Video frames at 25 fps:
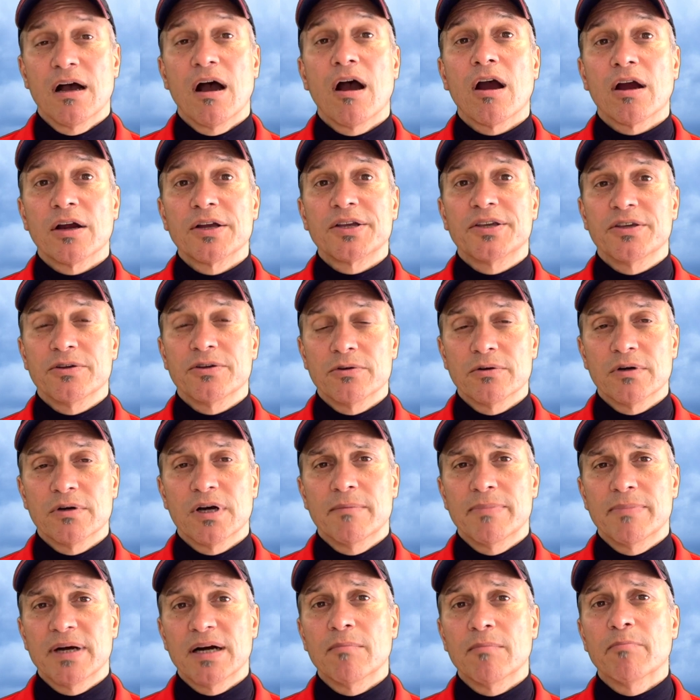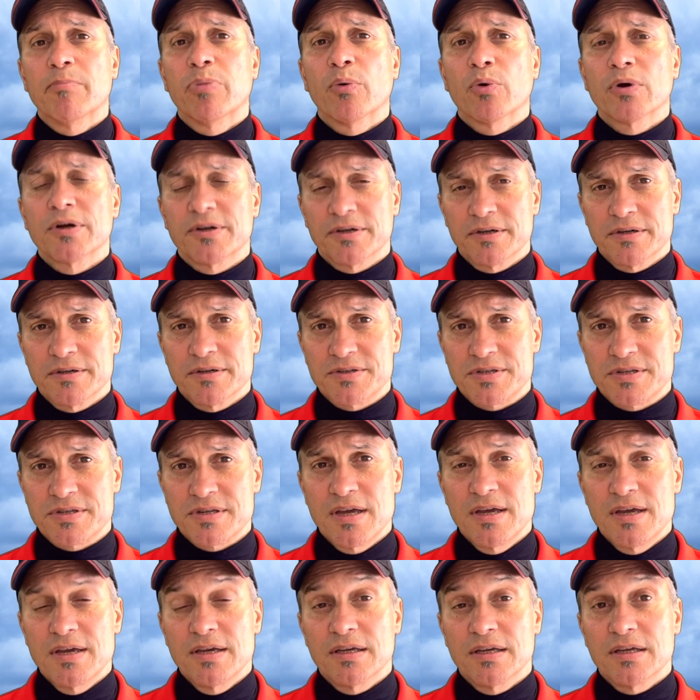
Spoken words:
argue about borders